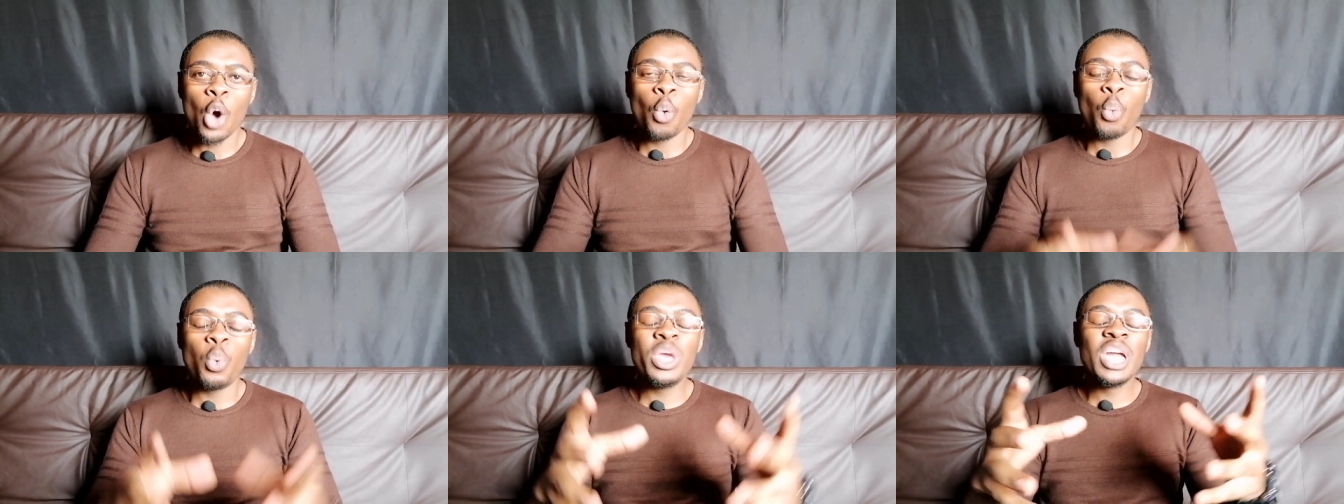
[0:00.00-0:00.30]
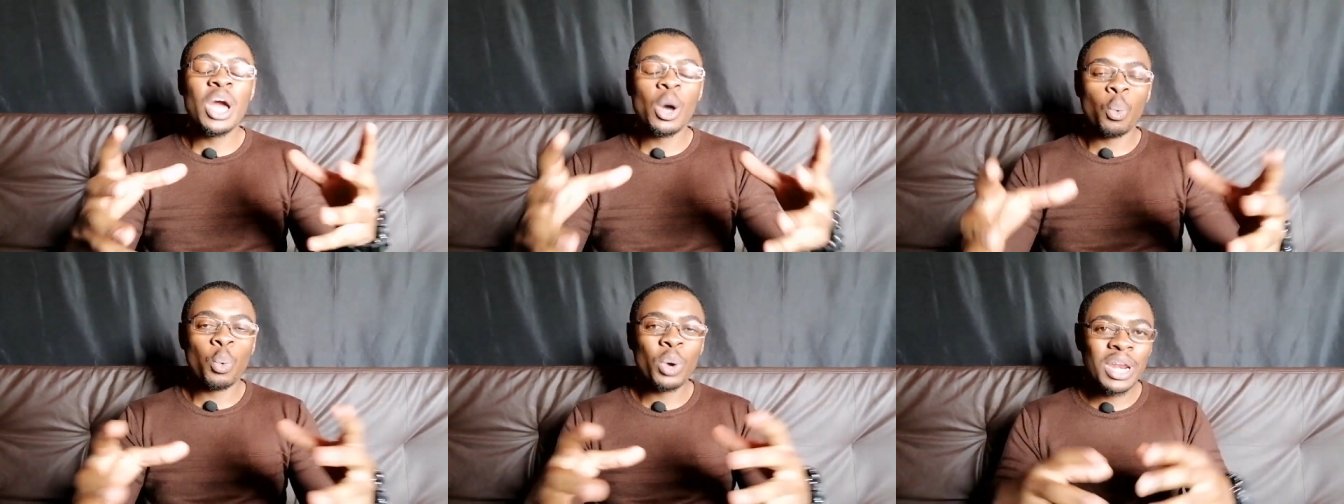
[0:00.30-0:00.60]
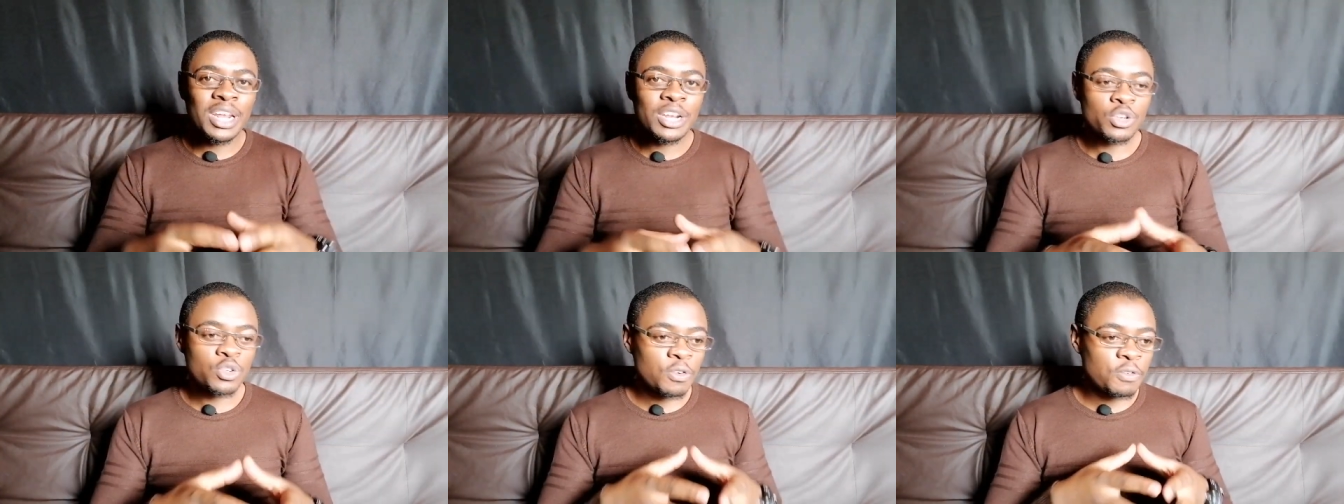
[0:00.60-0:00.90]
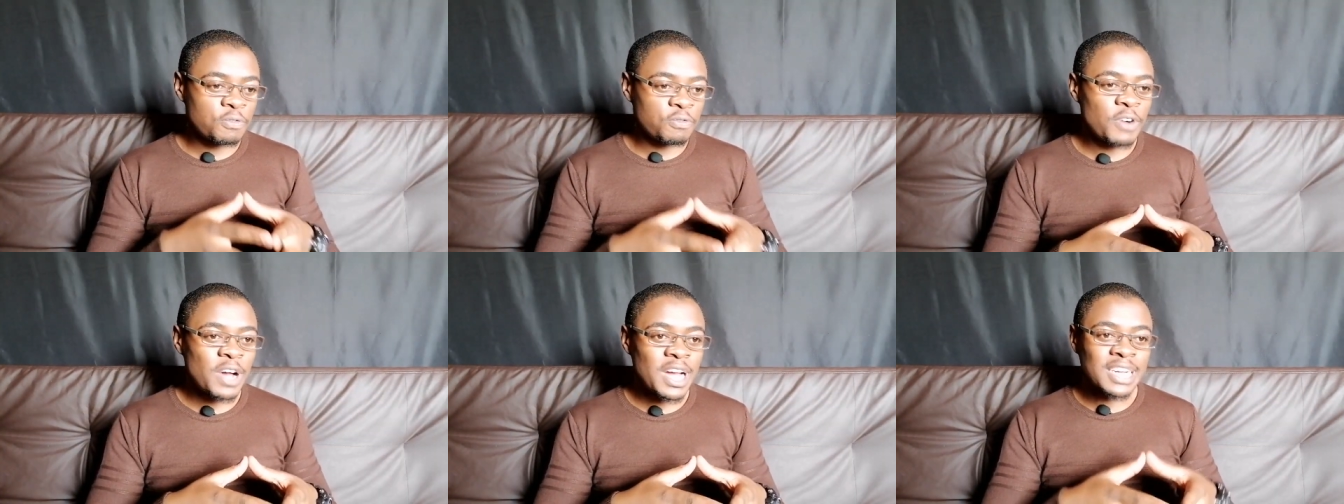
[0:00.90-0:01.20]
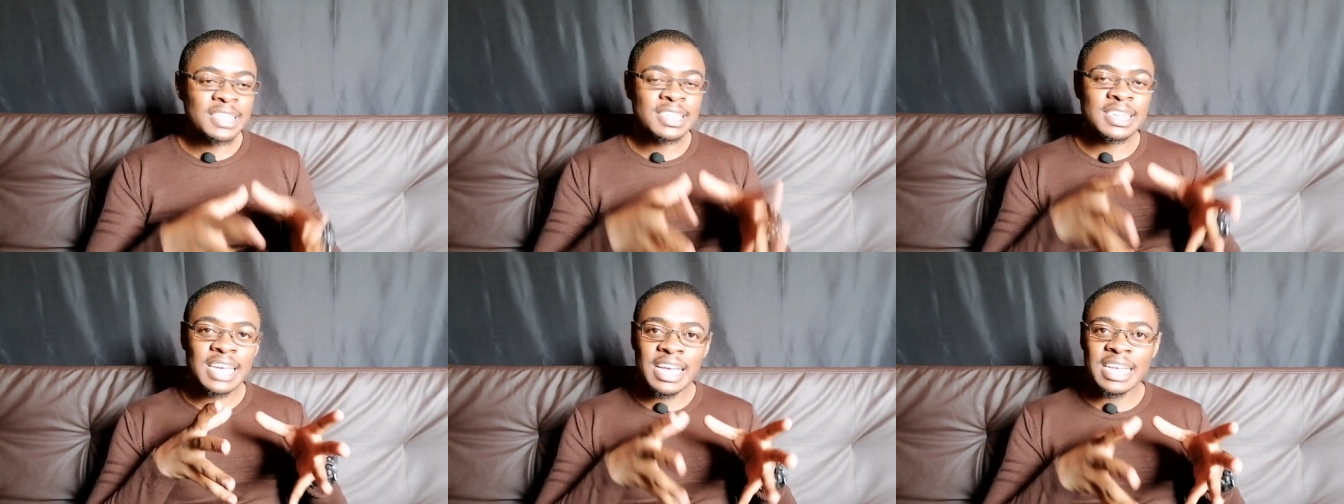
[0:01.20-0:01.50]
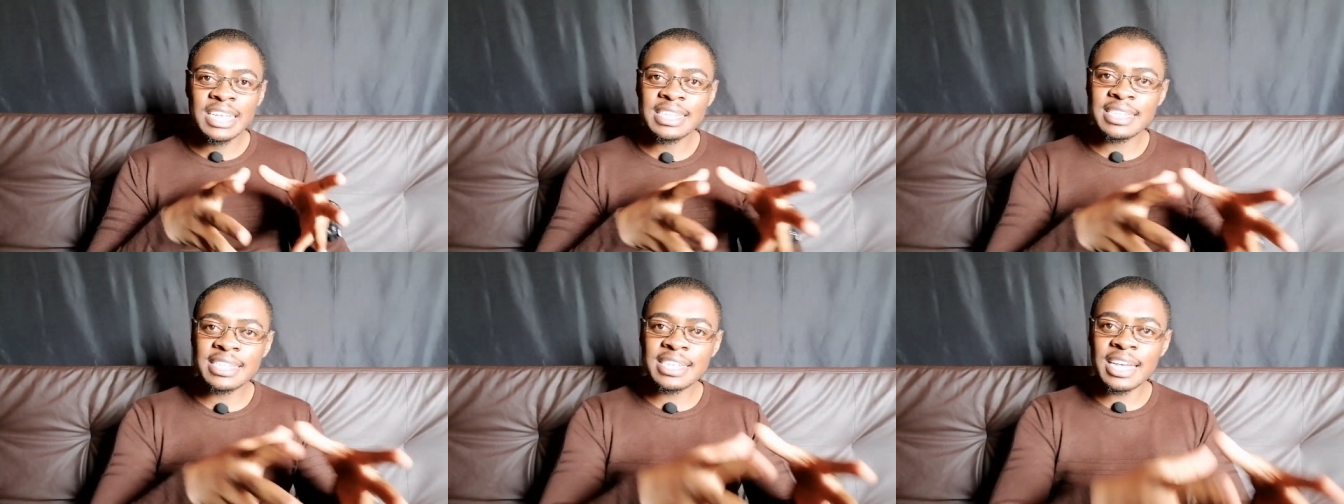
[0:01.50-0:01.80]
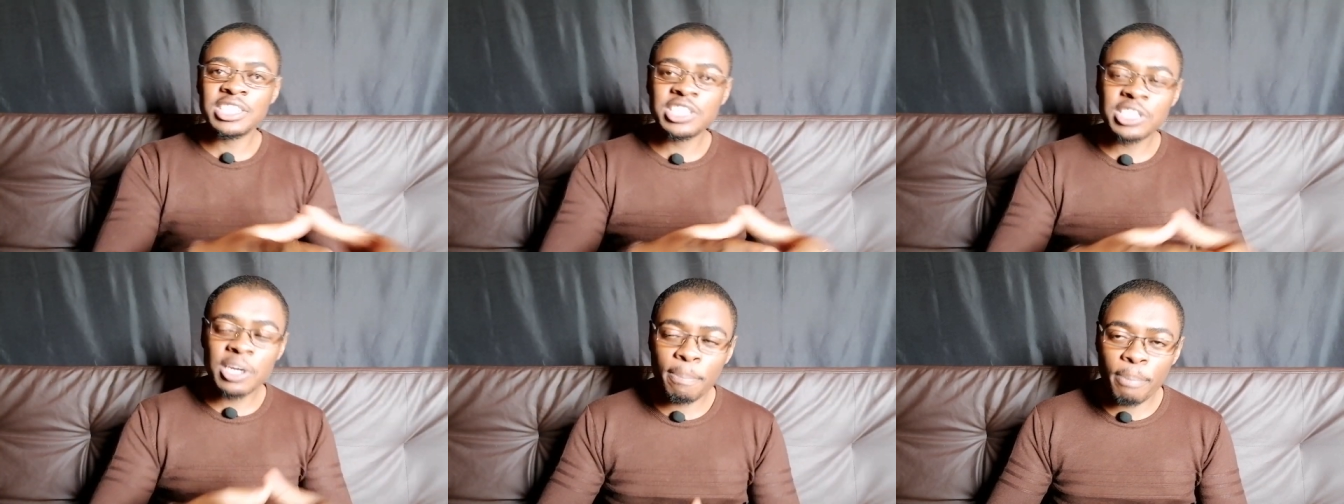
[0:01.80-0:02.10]
We are willing to fund
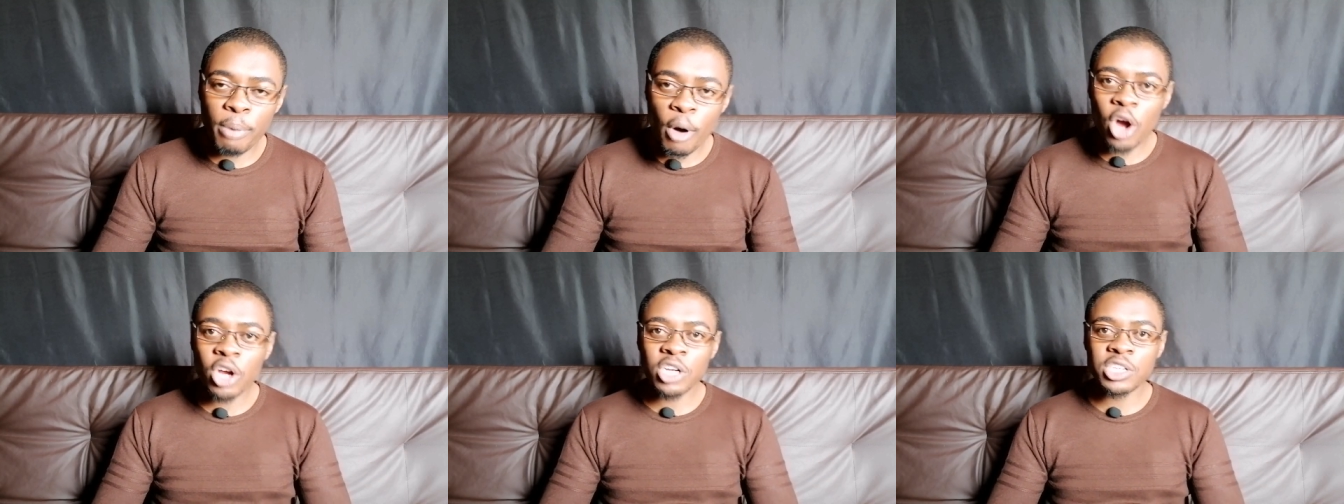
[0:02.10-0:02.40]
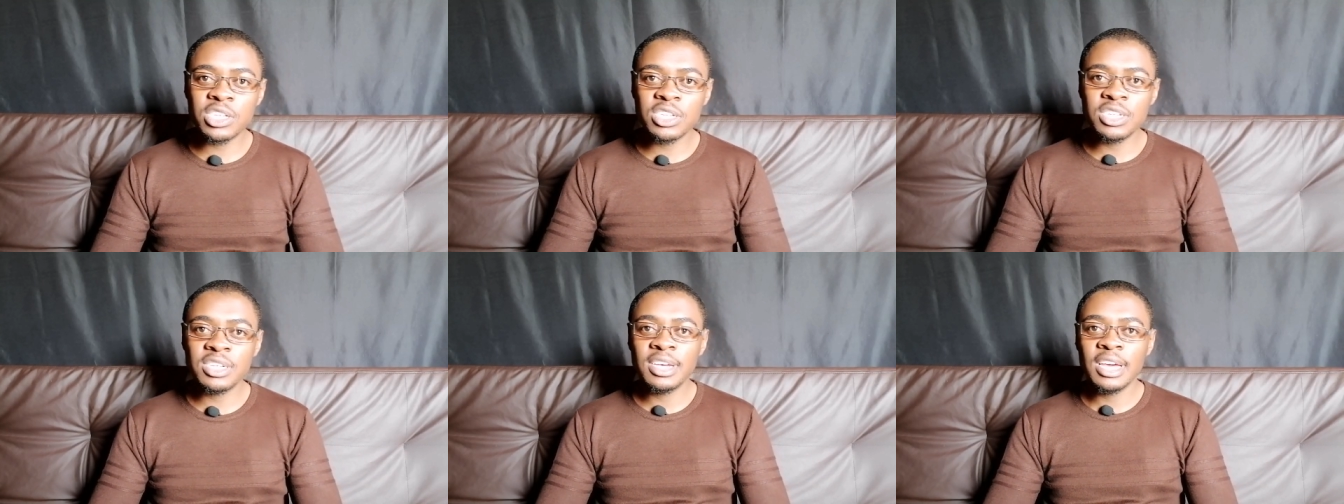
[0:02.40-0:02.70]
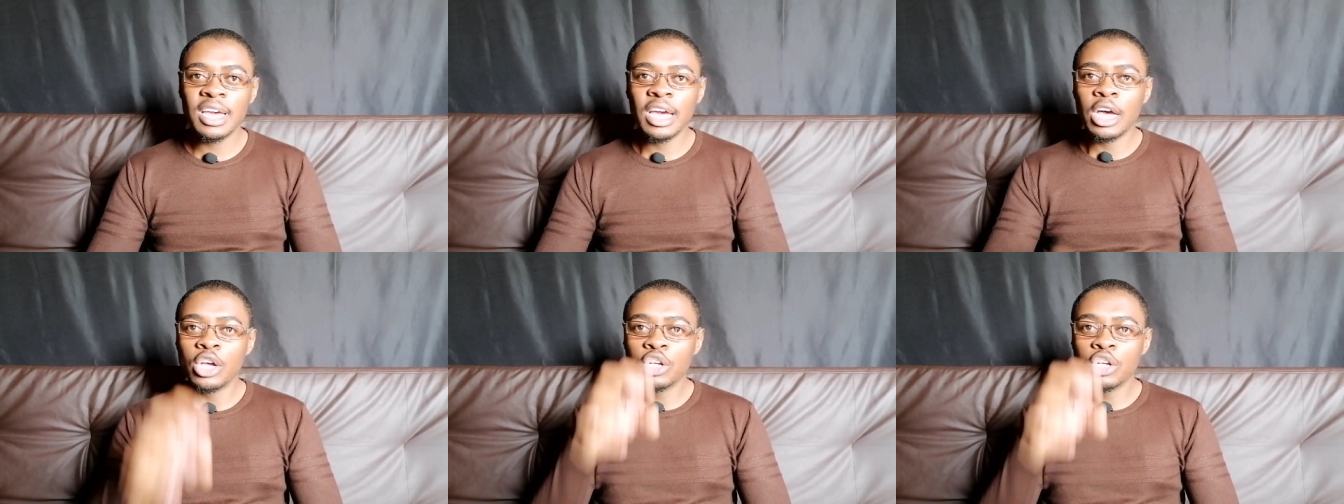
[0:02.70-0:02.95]
such a party